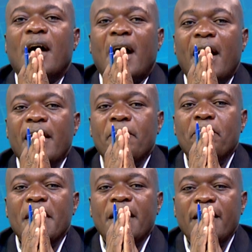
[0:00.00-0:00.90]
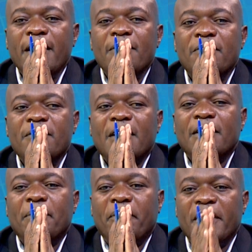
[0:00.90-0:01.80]
I believe that
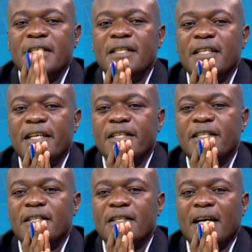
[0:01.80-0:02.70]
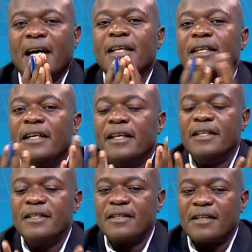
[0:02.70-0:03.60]
the president and
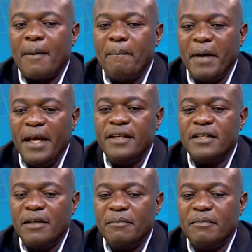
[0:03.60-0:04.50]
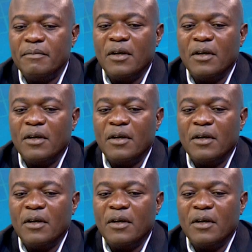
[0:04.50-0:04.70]
his campaign team